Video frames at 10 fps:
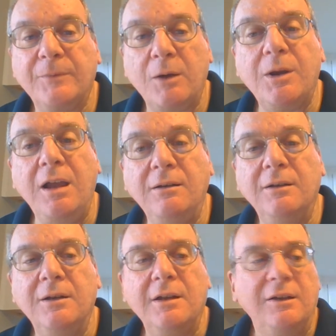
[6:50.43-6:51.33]
Okay?
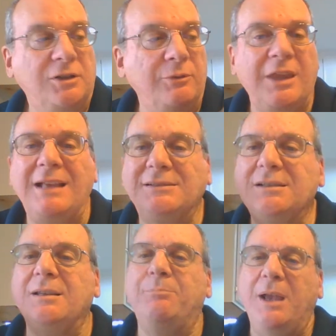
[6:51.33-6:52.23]
So that's
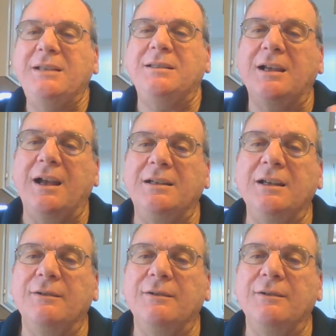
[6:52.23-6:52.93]
the basic idea